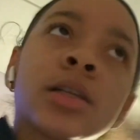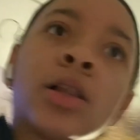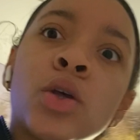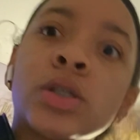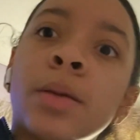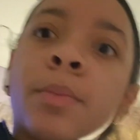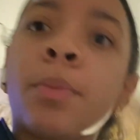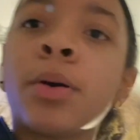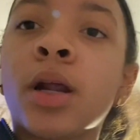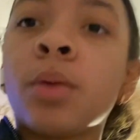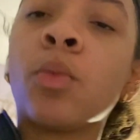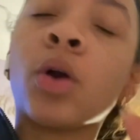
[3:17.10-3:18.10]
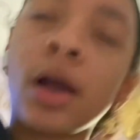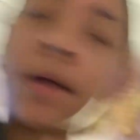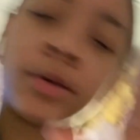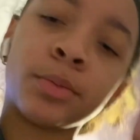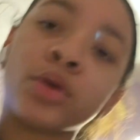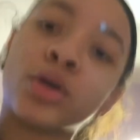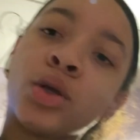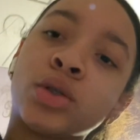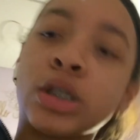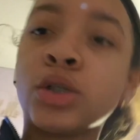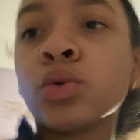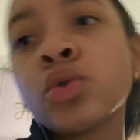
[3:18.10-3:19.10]
clothes and I'm gonna put on more comfortable
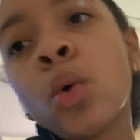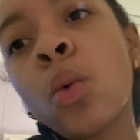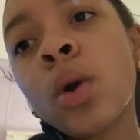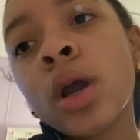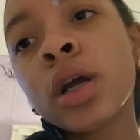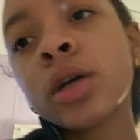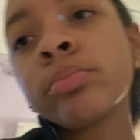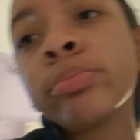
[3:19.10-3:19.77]
clothes and do schoolwork.